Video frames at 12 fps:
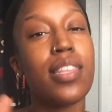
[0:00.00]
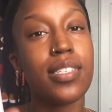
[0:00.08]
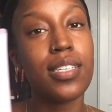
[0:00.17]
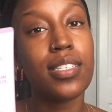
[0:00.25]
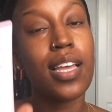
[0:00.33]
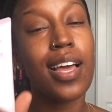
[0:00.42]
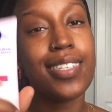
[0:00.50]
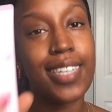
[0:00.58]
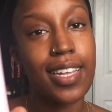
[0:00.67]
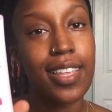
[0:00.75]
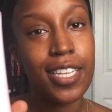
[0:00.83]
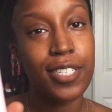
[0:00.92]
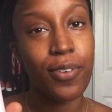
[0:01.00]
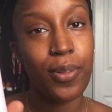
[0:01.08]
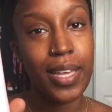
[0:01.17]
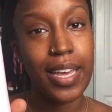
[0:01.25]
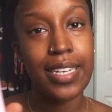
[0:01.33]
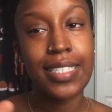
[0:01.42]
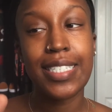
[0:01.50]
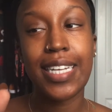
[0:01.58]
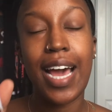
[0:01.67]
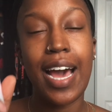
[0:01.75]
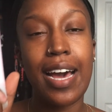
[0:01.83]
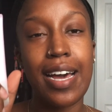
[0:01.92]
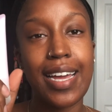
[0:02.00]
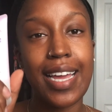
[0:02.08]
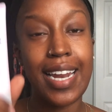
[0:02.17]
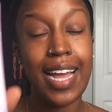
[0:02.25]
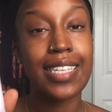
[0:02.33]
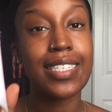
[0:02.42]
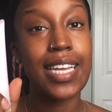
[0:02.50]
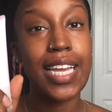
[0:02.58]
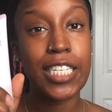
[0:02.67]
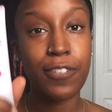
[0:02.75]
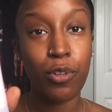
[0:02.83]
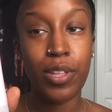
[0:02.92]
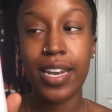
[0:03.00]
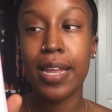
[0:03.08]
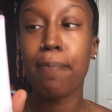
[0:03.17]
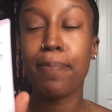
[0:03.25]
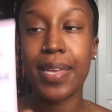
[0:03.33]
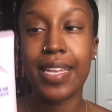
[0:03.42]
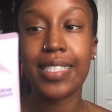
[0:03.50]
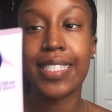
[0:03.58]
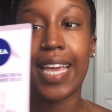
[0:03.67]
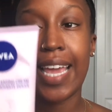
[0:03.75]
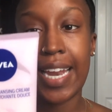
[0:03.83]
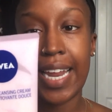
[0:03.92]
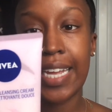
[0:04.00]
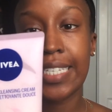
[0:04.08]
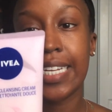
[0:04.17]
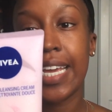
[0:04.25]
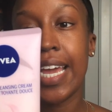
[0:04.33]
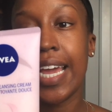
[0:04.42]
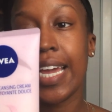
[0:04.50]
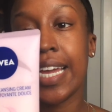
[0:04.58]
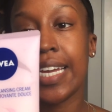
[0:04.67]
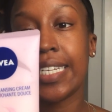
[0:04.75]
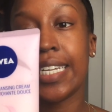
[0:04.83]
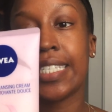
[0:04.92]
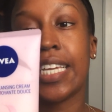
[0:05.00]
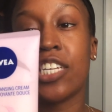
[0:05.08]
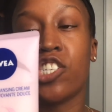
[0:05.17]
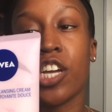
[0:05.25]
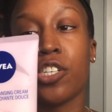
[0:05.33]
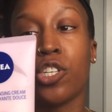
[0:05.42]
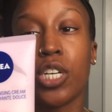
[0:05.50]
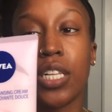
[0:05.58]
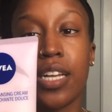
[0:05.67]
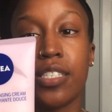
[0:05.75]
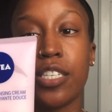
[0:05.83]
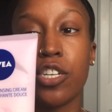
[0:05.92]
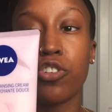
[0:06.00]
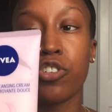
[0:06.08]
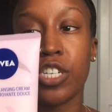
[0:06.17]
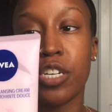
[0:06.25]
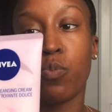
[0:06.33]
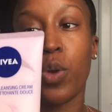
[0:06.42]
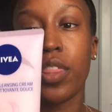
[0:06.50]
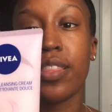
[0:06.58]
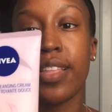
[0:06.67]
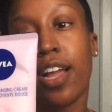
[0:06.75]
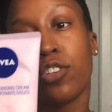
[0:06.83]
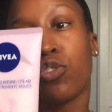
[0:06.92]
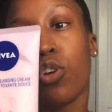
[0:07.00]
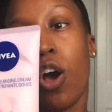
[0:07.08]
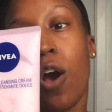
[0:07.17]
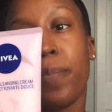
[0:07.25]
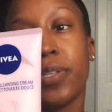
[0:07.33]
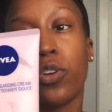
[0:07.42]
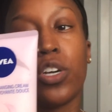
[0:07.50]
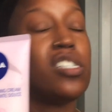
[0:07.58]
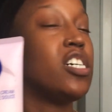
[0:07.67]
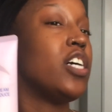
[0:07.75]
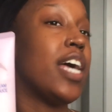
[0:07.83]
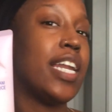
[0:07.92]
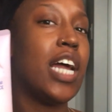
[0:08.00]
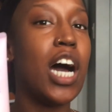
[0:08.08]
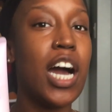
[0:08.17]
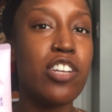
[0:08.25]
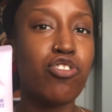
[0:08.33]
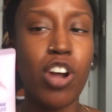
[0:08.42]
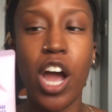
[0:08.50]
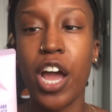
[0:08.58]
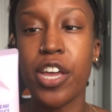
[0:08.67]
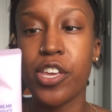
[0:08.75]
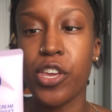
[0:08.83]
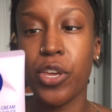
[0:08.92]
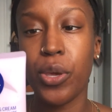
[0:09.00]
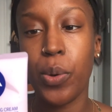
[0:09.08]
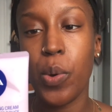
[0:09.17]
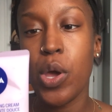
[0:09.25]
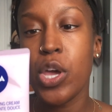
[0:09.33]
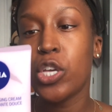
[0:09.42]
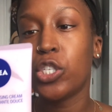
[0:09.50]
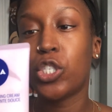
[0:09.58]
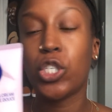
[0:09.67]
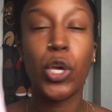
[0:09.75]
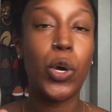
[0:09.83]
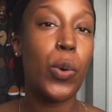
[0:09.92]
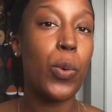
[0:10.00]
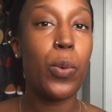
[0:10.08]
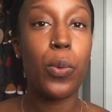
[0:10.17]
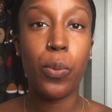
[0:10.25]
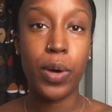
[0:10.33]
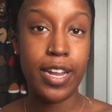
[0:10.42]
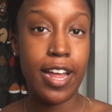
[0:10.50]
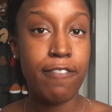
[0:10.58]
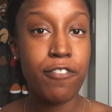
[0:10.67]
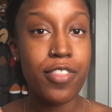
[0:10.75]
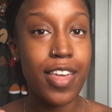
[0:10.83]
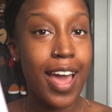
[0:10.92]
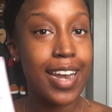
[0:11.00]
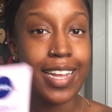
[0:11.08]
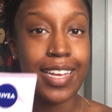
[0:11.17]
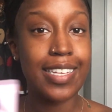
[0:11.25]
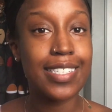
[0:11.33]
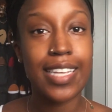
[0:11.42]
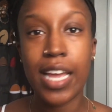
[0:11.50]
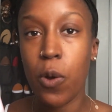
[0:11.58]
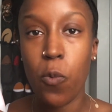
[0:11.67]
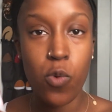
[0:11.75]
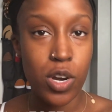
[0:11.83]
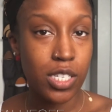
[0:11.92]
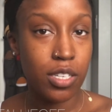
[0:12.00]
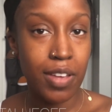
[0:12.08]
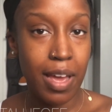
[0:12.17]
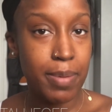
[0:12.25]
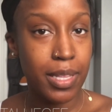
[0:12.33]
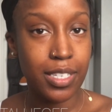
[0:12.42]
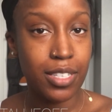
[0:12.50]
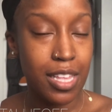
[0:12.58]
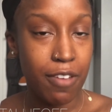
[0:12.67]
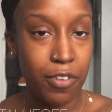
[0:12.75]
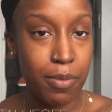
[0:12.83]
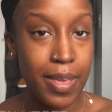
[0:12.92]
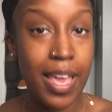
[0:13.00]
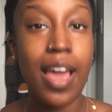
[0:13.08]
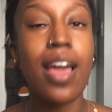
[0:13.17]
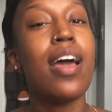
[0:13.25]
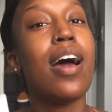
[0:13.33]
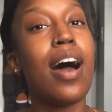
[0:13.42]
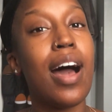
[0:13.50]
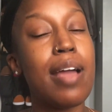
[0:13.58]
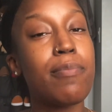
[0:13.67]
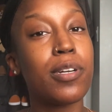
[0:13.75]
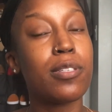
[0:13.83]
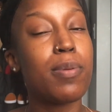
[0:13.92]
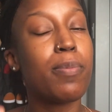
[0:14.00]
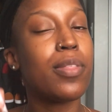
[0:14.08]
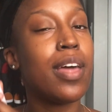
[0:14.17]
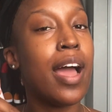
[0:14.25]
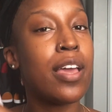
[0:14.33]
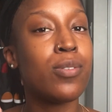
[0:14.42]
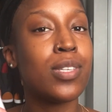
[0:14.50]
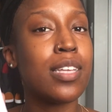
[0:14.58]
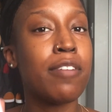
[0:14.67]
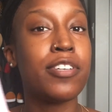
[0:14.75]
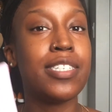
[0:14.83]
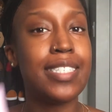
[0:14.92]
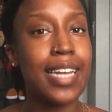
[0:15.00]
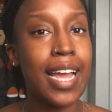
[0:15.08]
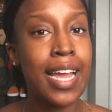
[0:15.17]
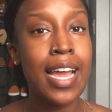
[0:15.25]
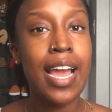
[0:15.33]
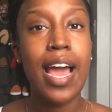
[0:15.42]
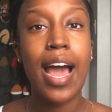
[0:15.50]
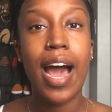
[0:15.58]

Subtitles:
This is a daily exfoliant. It has exfoliating beads in it. It is a gentle cleansing cream with natural almond oil and Hydra IQ. So whatever that is, works fabulously for me. I'm one of those people that I use this every day